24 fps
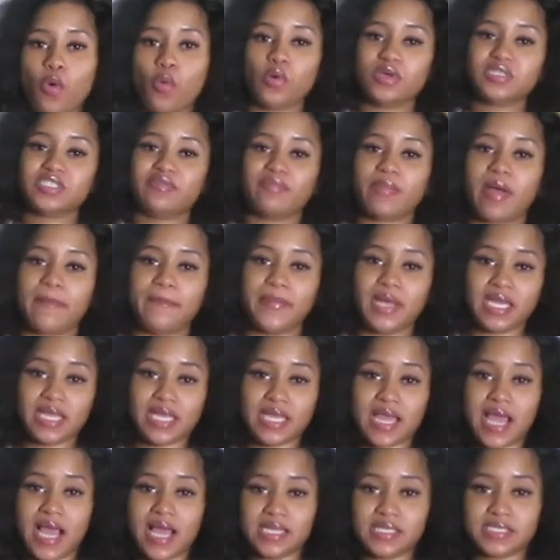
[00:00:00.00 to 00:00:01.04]
was of my belly
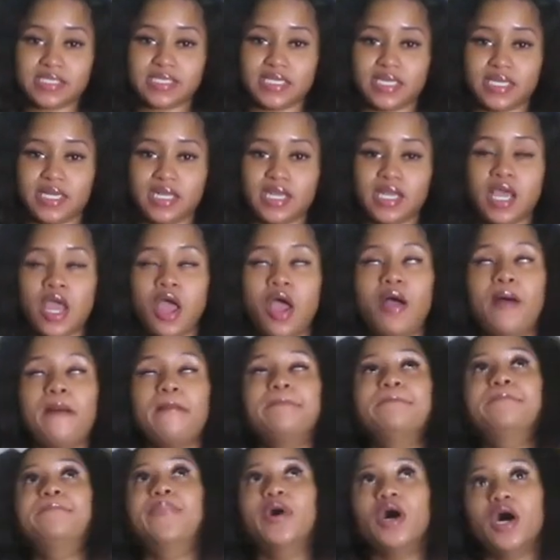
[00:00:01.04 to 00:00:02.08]
casting,
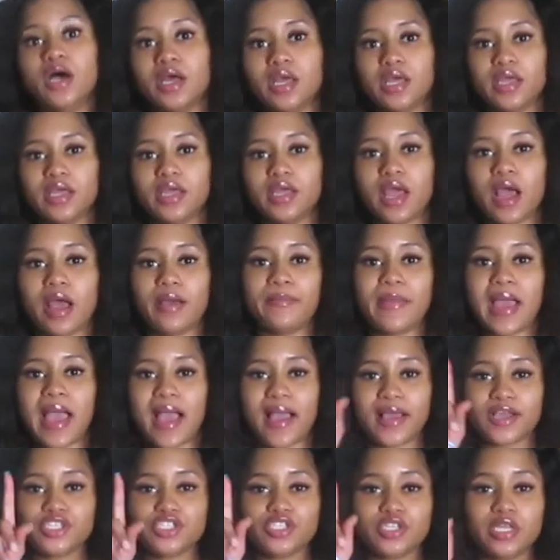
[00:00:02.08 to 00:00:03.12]
but I'm
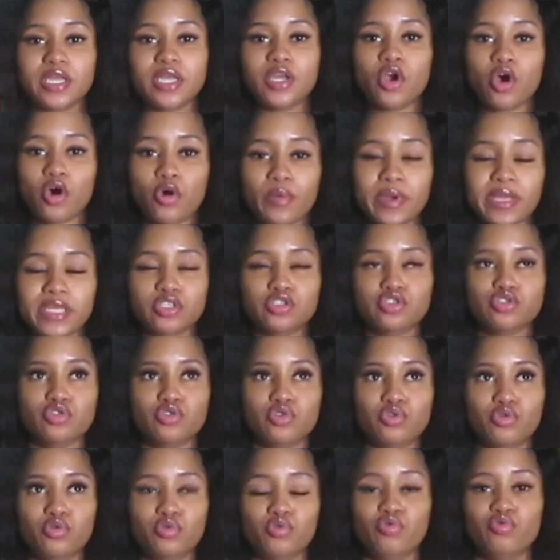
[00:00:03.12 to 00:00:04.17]
actually going
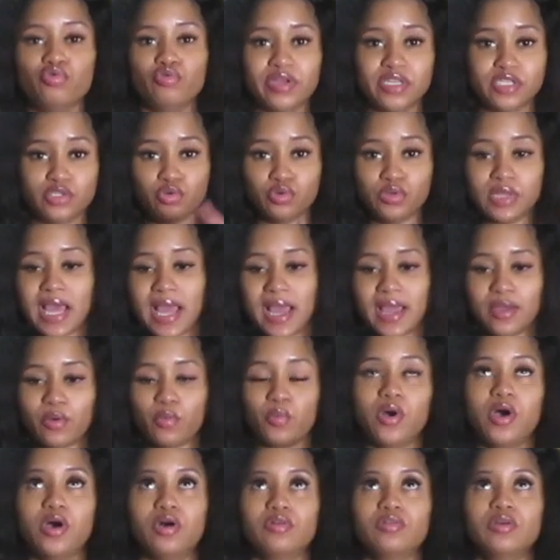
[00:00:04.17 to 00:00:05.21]
to redo
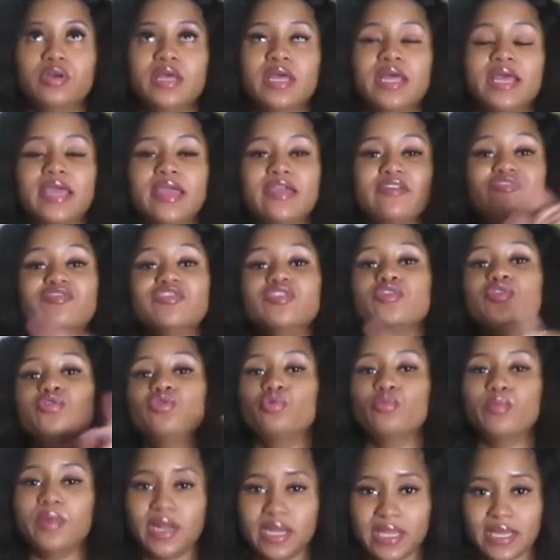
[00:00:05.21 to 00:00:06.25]
that. Well, if the
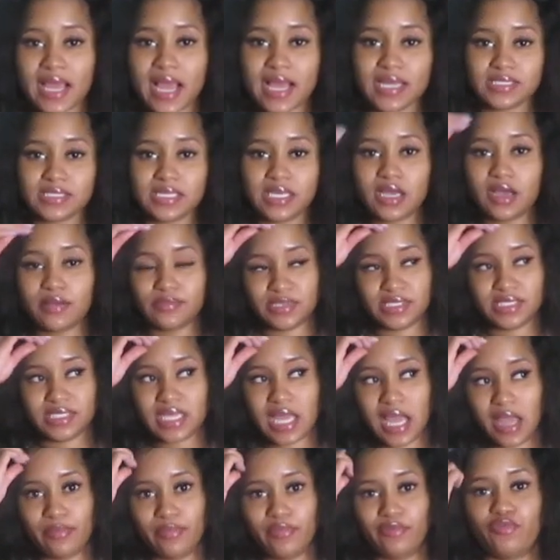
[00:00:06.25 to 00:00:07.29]
new belly casting comes in
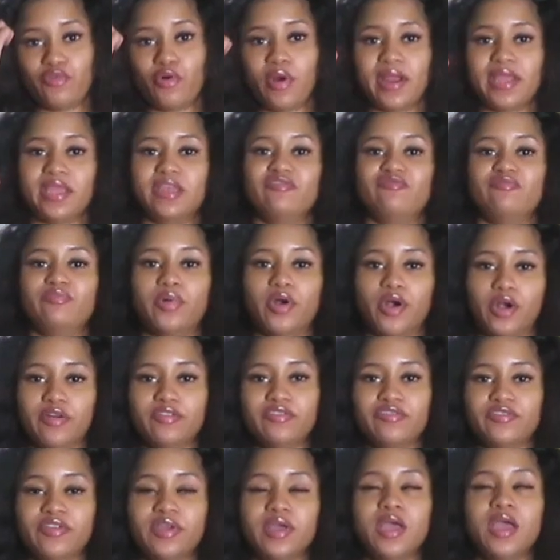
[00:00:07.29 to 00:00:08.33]
time before I give
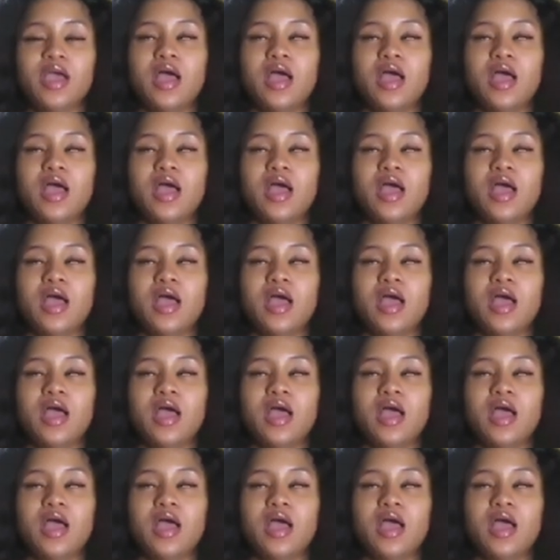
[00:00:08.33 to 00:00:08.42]
birth,